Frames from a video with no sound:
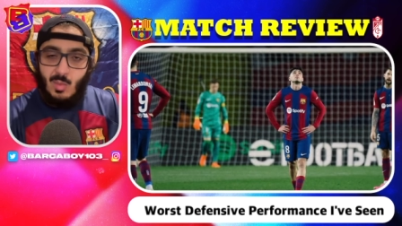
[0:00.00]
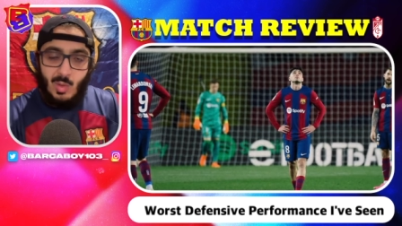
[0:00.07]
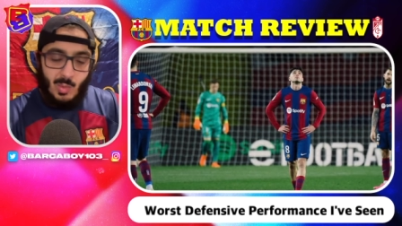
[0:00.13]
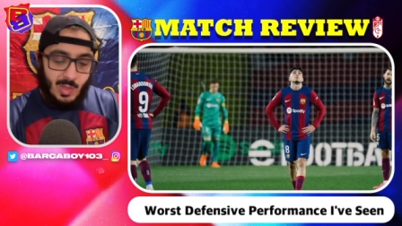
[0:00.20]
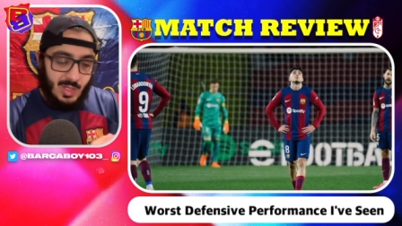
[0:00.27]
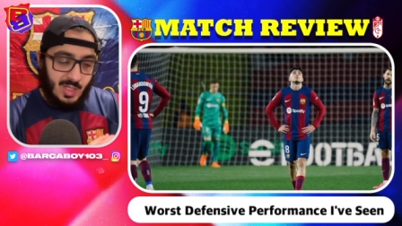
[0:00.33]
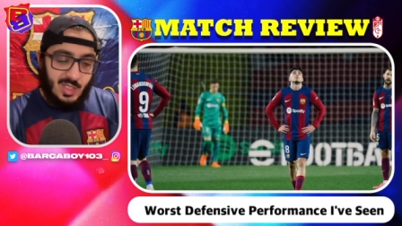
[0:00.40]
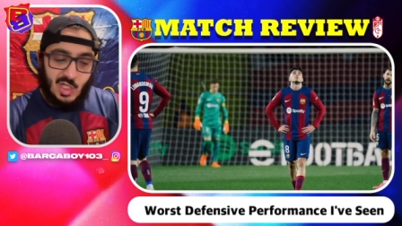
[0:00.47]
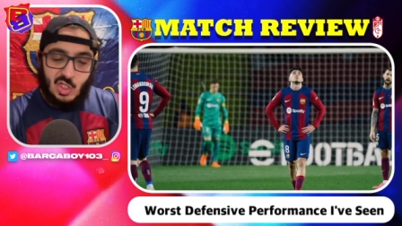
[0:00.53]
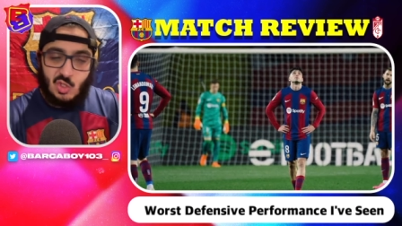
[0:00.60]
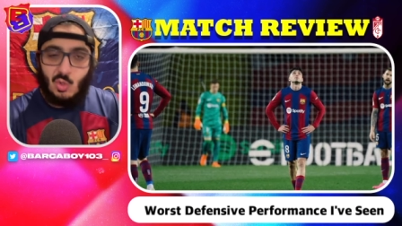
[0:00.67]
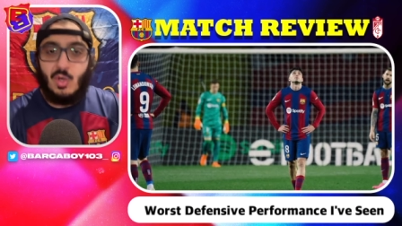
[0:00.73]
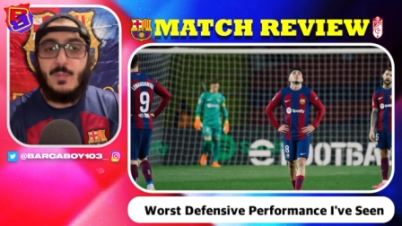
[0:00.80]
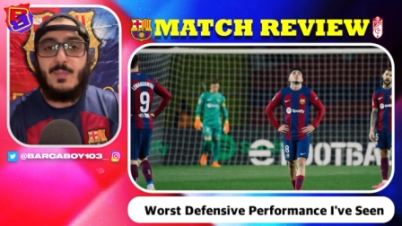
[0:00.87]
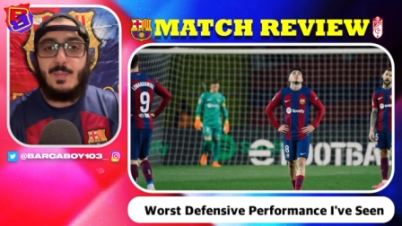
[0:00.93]
we were nothing
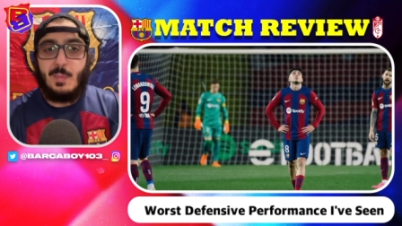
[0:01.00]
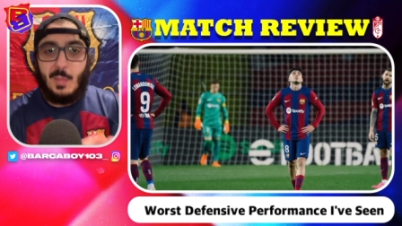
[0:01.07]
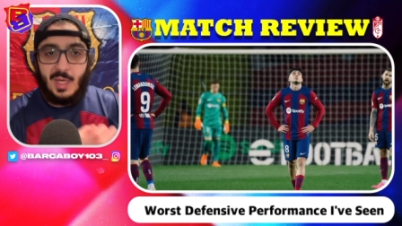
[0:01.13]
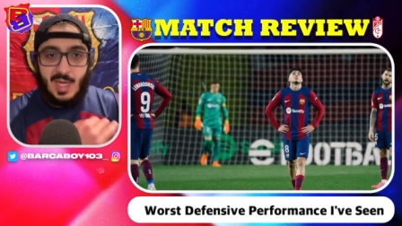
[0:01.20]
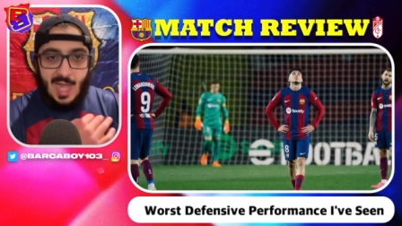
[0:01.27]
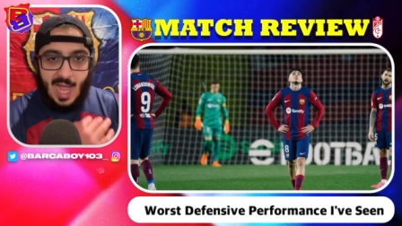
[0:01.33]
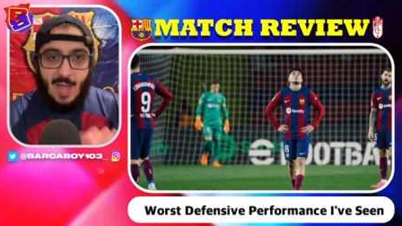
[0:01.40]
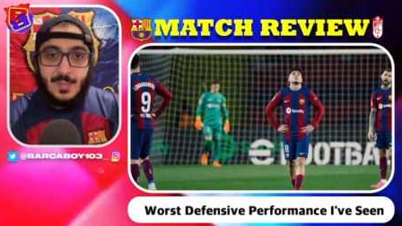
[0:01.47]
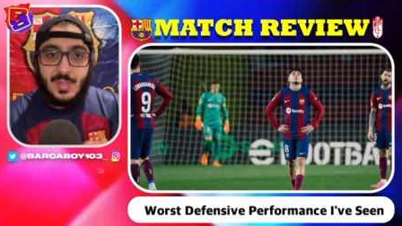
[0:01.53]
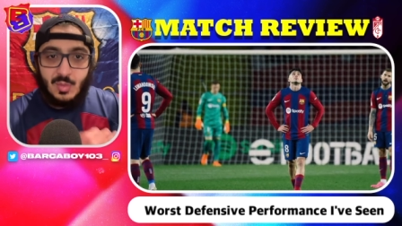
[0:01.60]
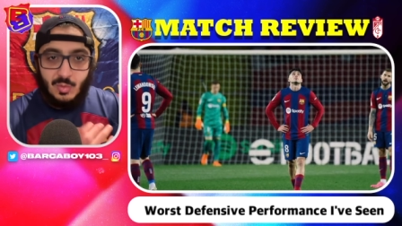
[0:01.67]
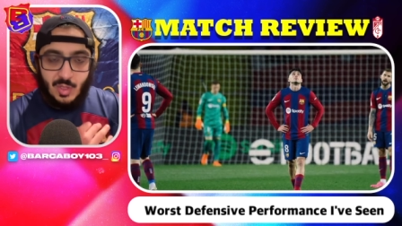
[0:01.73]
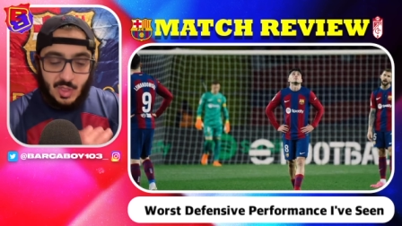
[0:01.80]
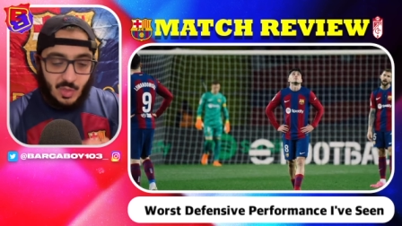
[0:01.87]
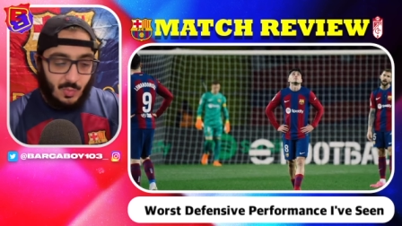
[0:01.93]
short but an
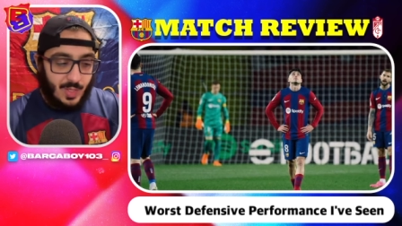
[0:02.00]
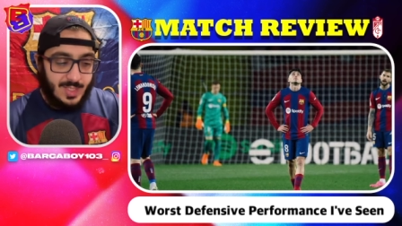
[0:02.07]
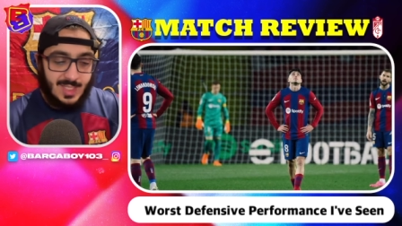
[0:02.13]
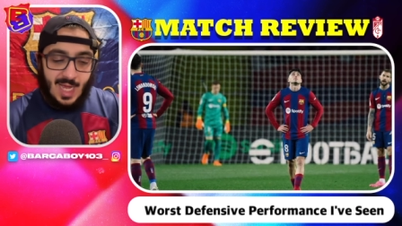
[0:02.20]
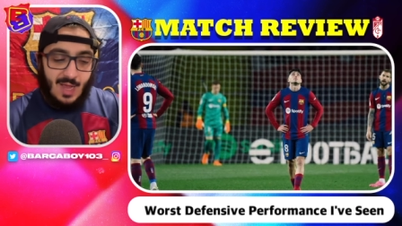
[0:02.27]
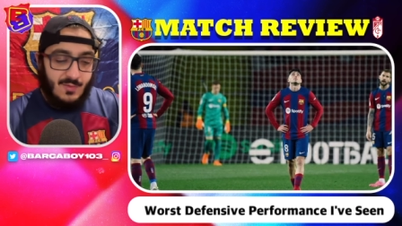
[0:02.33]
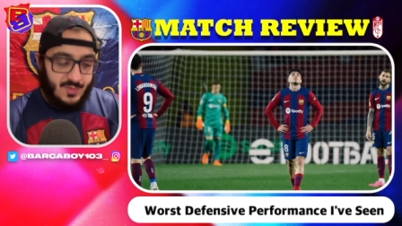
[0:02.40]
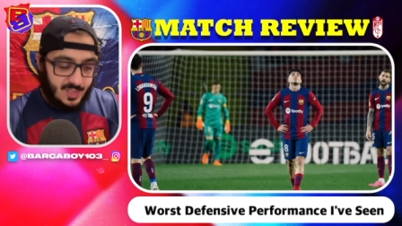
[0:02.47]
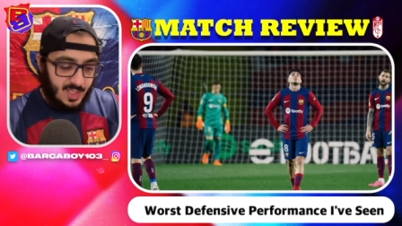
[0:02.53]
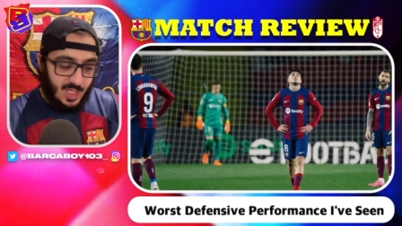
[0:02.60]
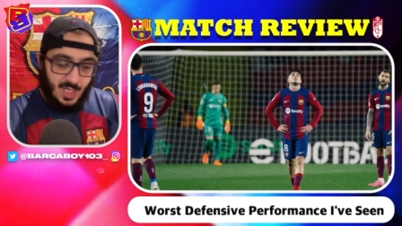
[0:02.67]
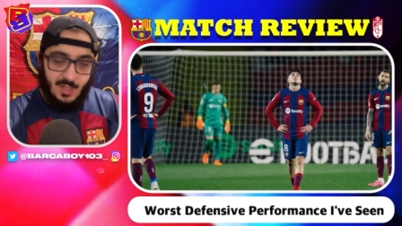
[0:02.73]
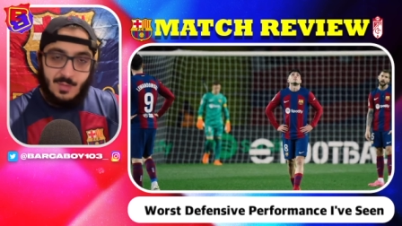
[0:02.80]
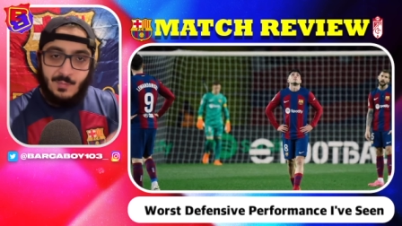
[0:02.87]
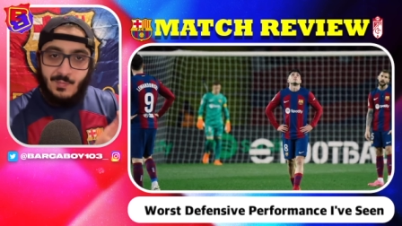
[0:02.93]
absolute disgrace. I've
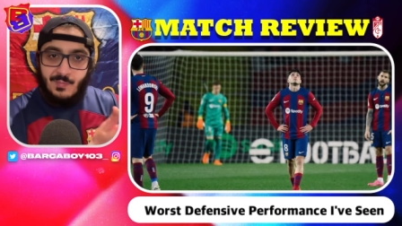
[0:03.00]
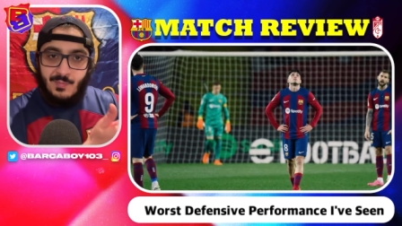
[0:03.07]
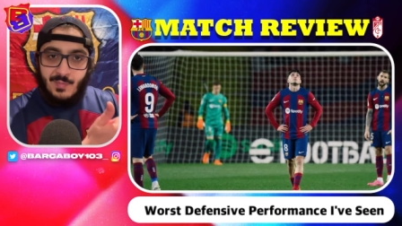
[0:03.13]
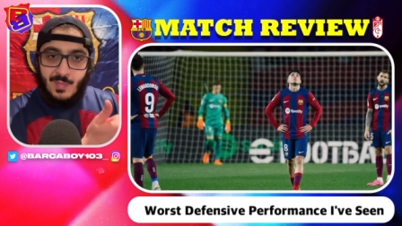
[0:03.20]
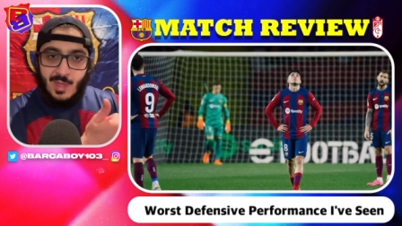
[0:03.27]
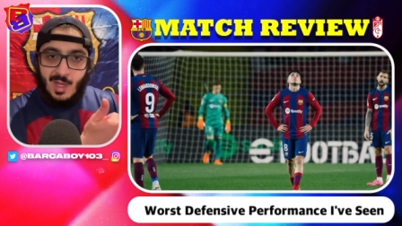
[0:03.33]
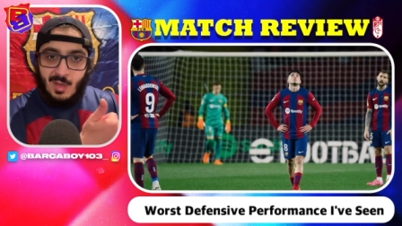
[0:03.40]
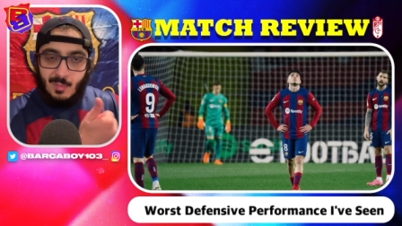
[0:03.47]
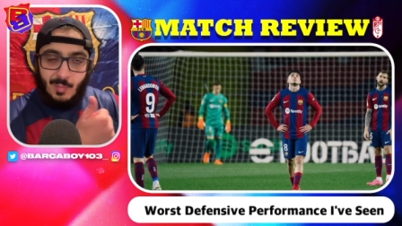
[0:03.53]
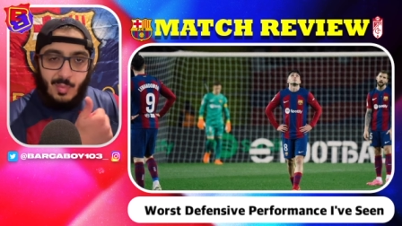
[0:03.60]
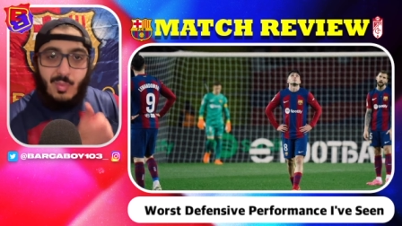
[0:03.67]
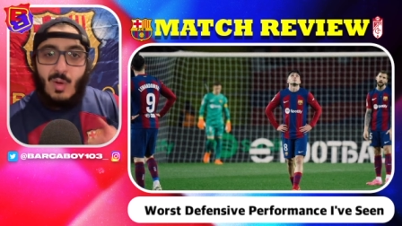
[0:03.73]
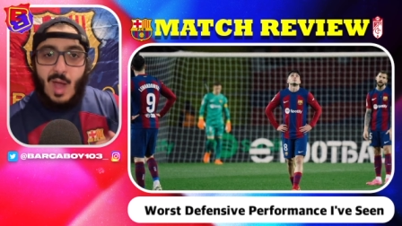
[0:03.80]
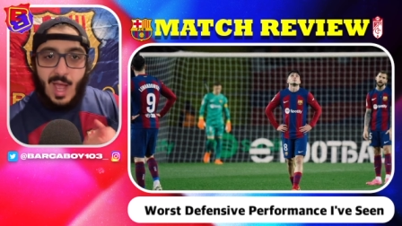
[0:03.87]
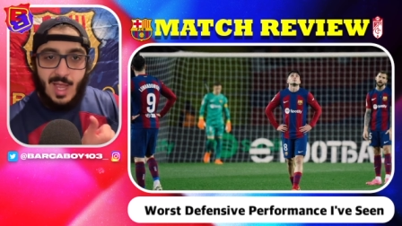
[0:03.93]
seen
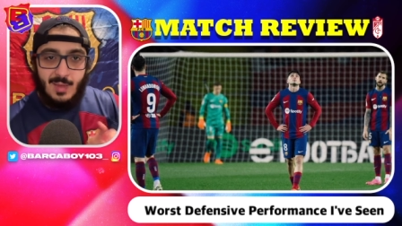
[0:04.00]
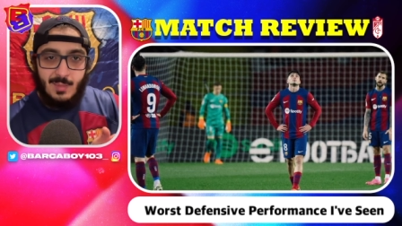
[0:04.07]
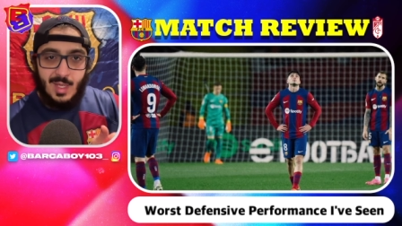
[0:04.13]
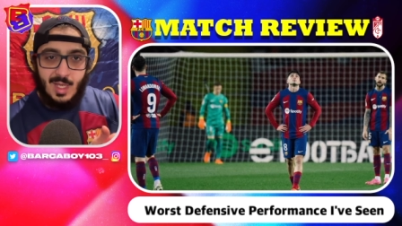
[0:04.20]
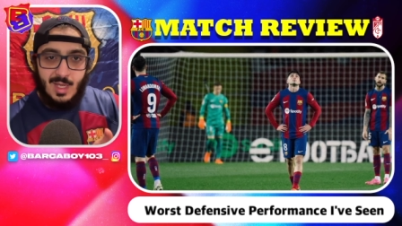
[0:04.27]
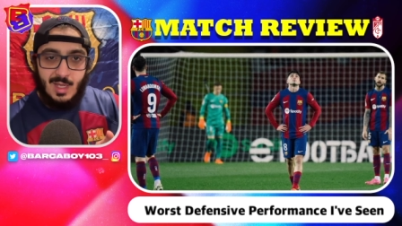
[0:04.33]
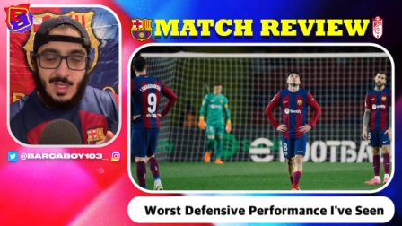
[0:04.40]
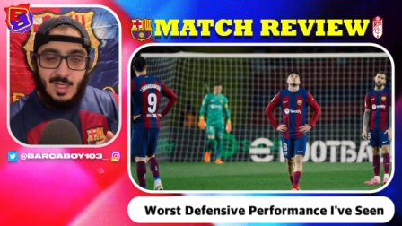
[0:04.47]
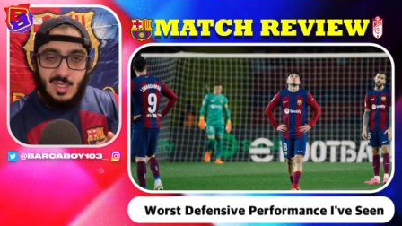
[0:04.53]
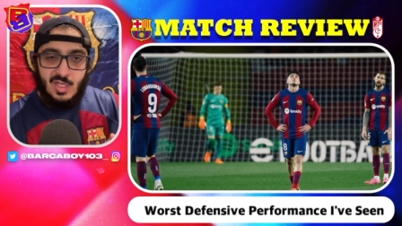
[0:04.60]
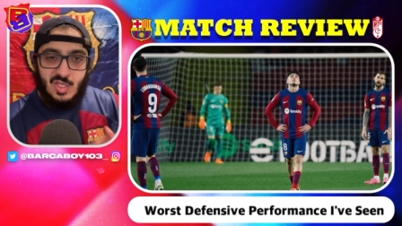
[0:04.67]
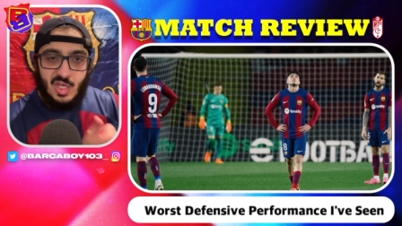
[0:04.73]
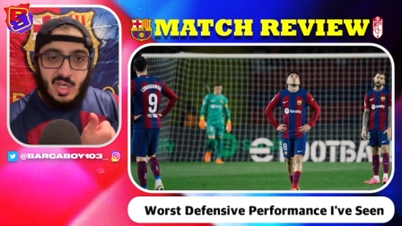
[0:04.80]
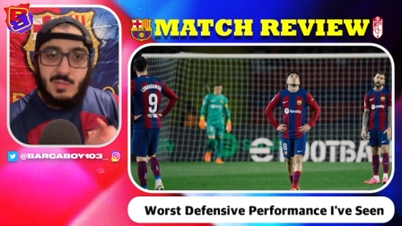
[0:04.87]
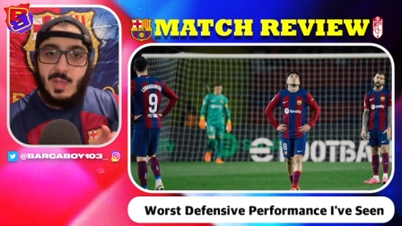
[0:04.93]
prime
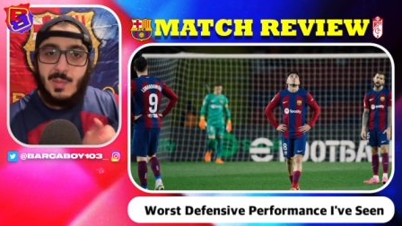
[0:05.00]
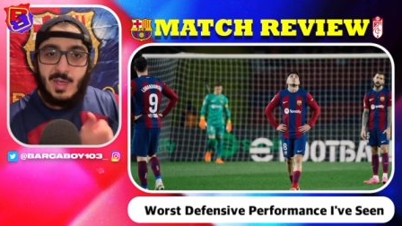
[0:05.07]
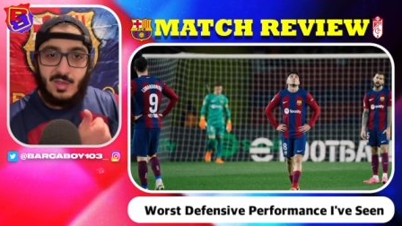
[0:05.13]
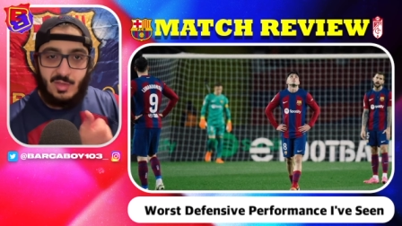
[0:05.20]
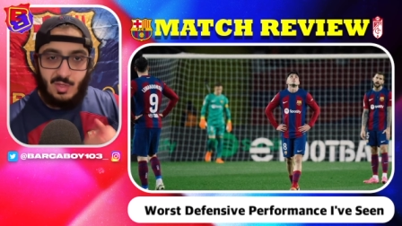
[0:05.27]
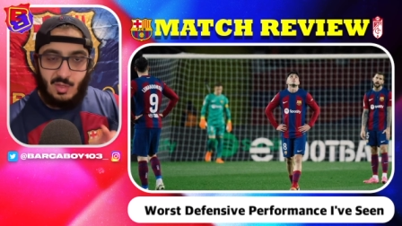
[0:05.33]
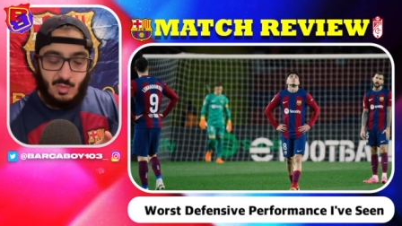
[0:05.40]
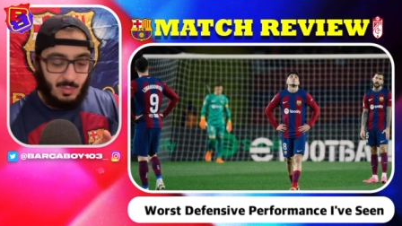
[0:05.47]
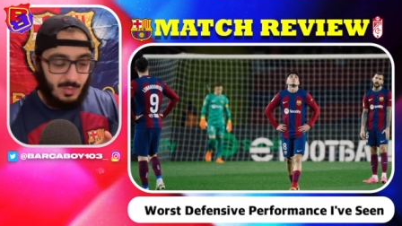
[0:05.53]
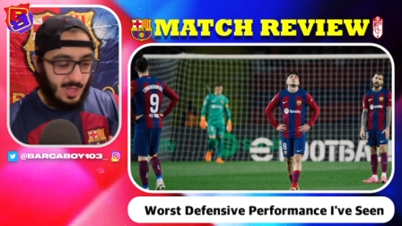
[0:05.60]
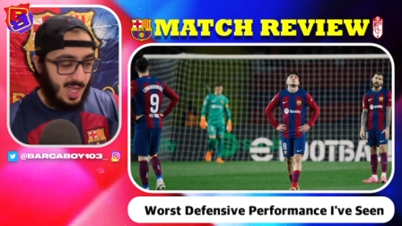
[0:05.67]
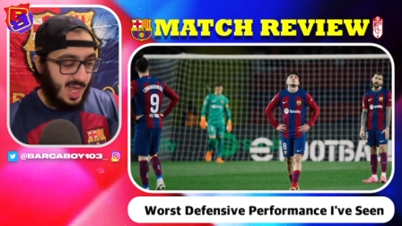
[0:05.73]
Jeremy Mathieu.